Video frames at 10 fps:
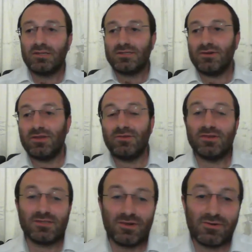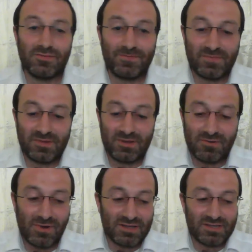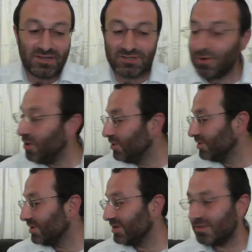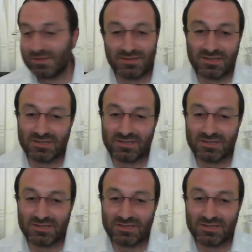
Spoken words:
So anyway, once I saw all this